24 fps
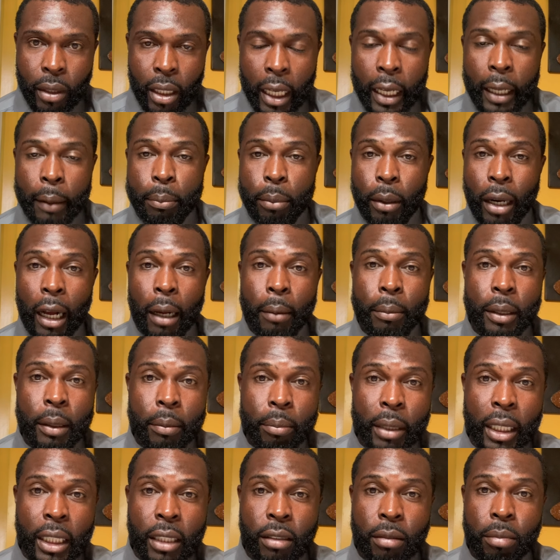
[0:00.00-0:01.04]
It probably
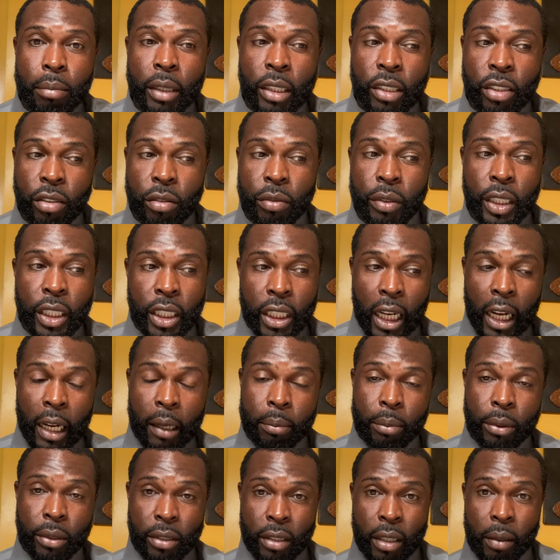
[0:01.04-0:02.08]
beats mystery
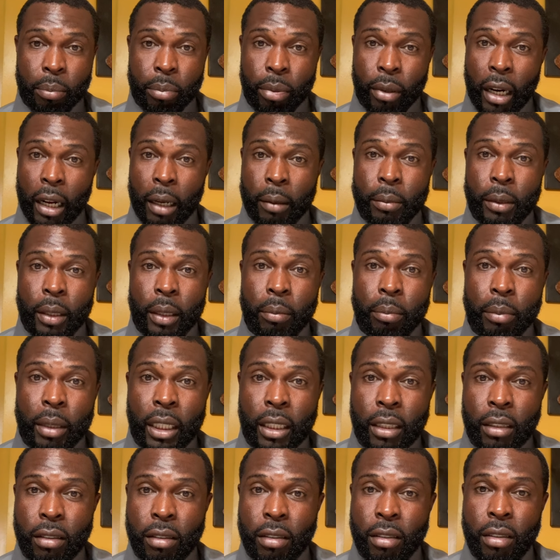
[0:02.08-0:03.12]
shoppers. It probably
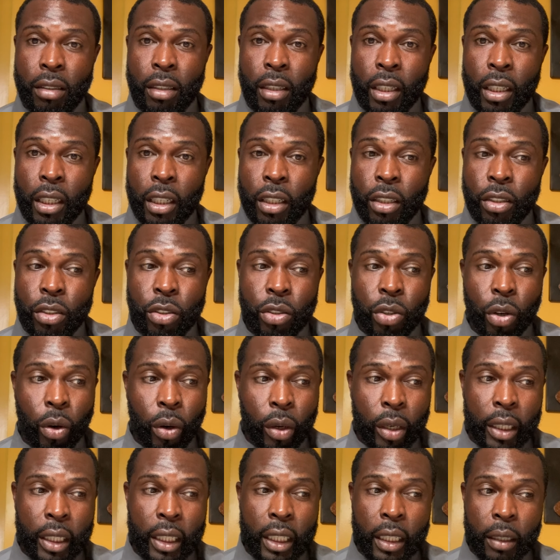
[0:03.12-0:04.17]
beats
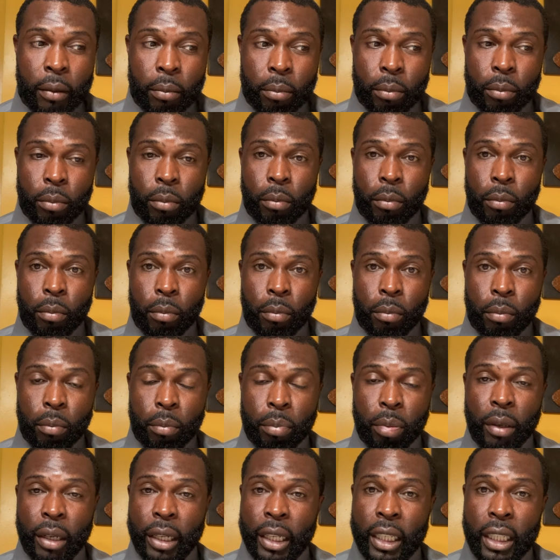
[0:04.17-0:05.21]
targeted
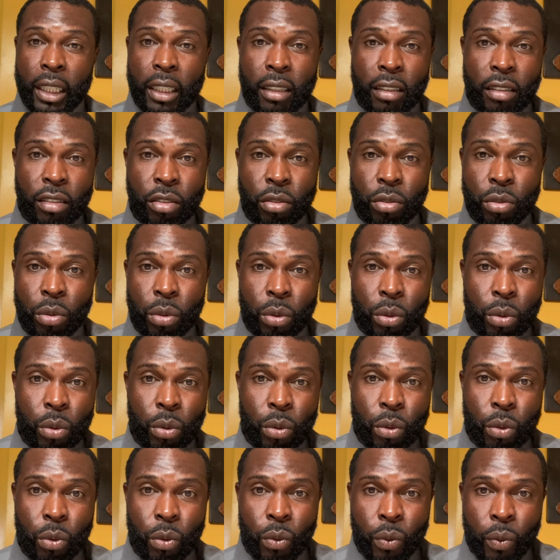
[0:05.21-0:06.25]
brands
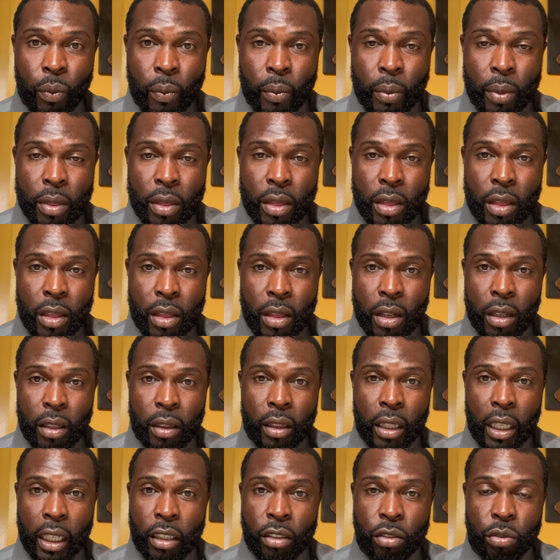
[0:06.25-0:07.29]
through
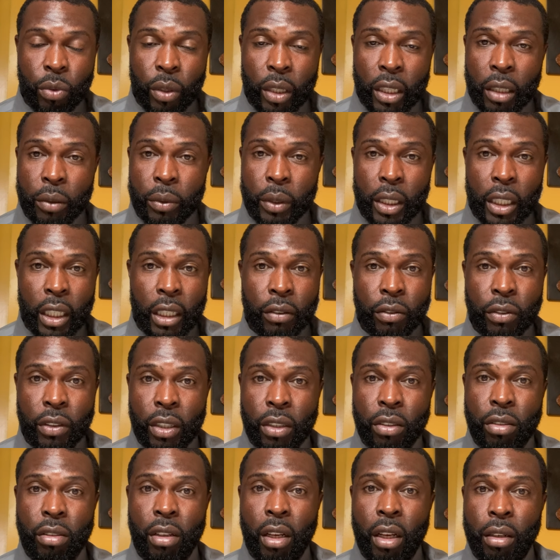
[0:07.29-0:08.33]
things where they would give
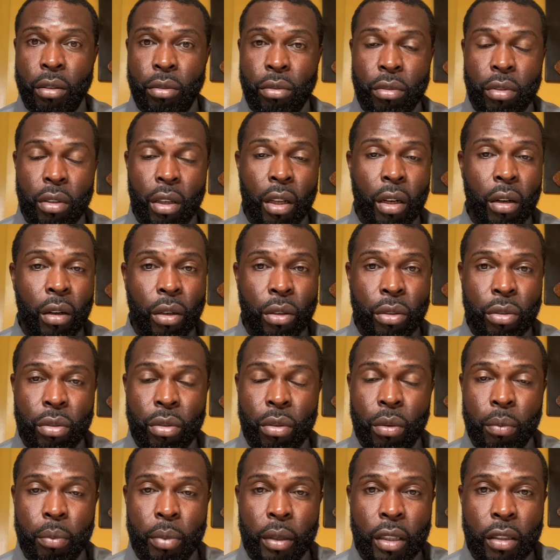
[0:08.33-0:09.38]
discounts. It
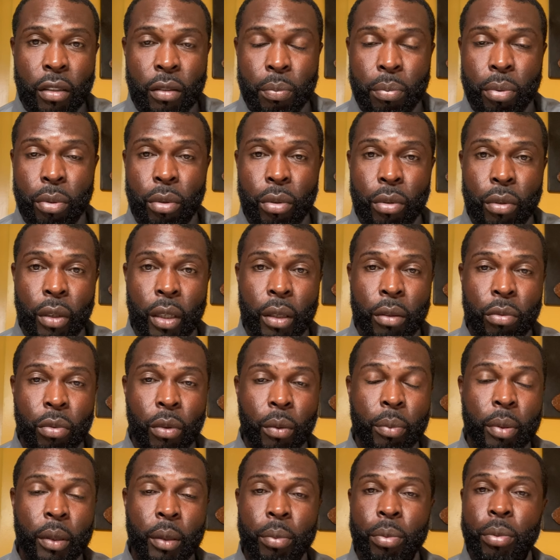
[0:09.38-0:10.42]
also beats programs where
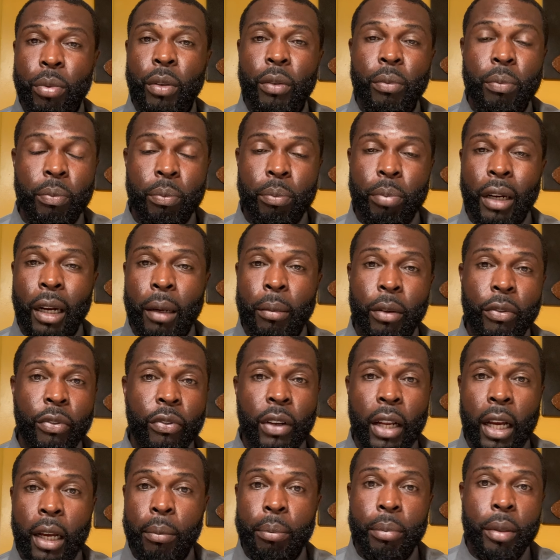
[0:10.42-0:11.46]
people would probably
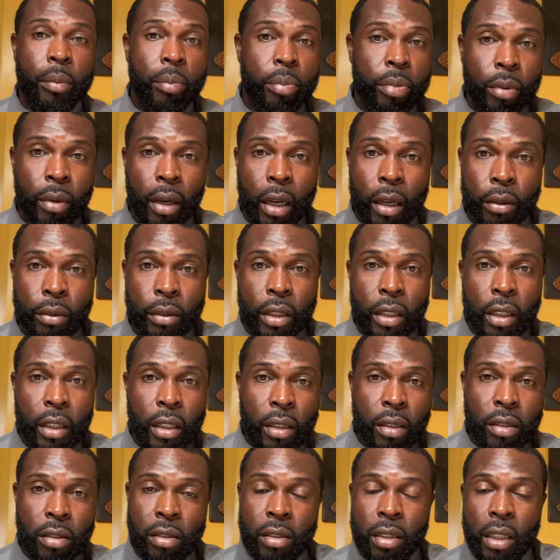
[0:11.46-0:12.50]
fly people out
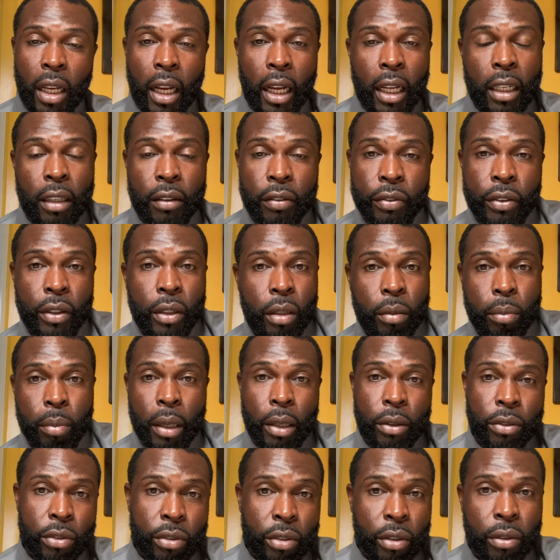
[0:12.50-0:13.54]
to see how they feel
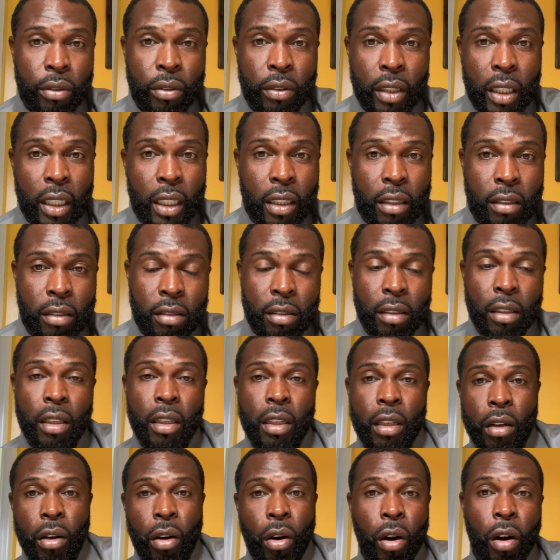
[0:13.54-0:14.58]
about certain things,
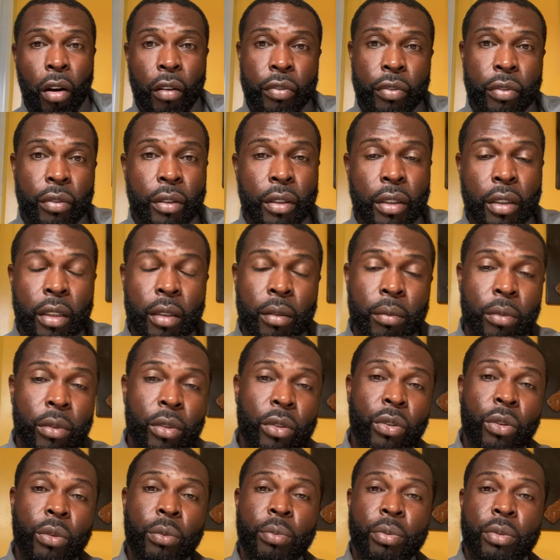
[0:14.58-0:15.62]
offering them
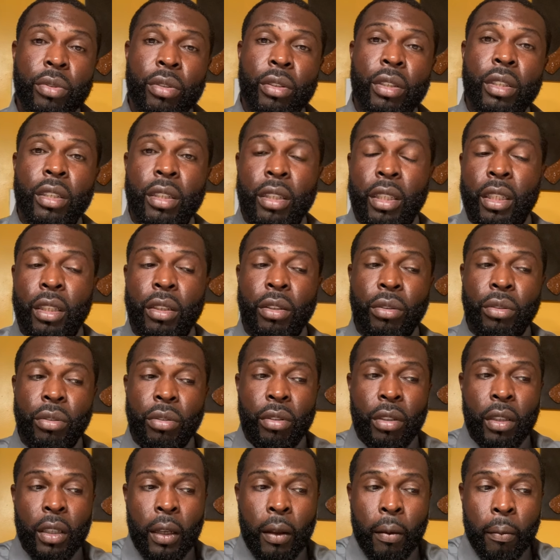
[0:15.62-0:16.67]
groups and deals.
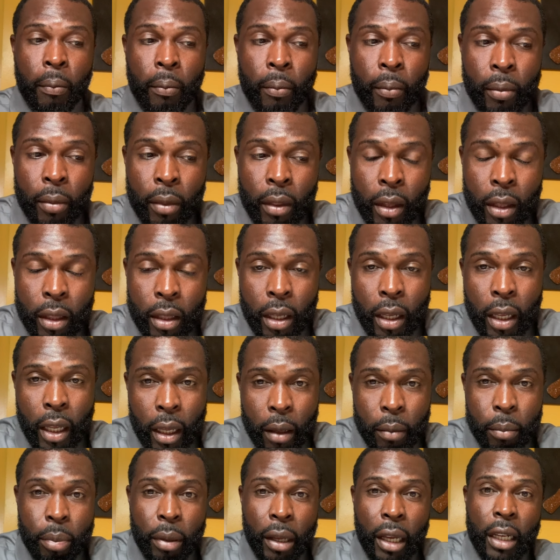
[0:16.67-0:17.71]
The
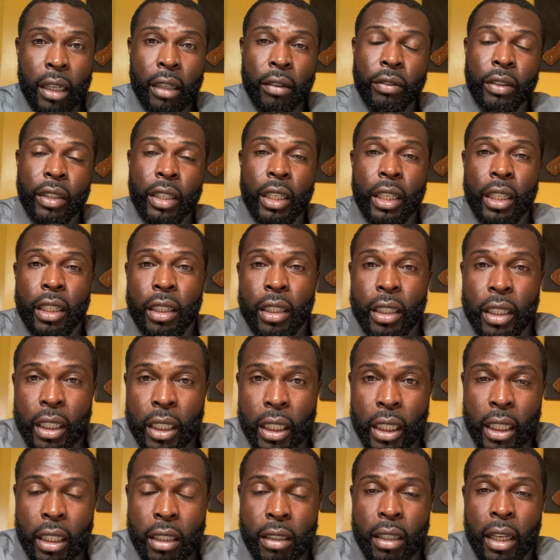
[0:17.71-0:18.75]
impact of the
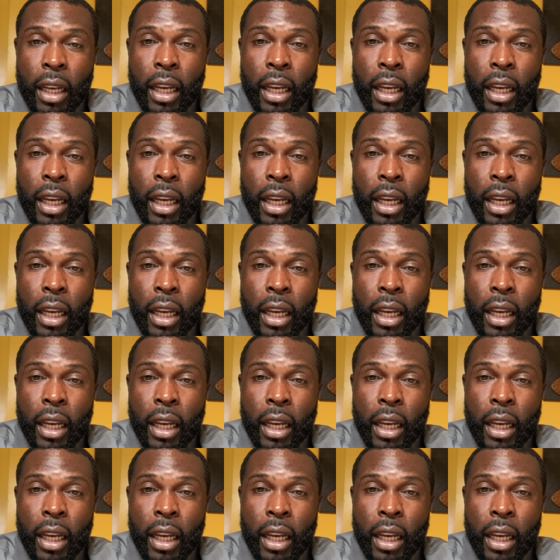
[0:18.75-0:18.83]
internet has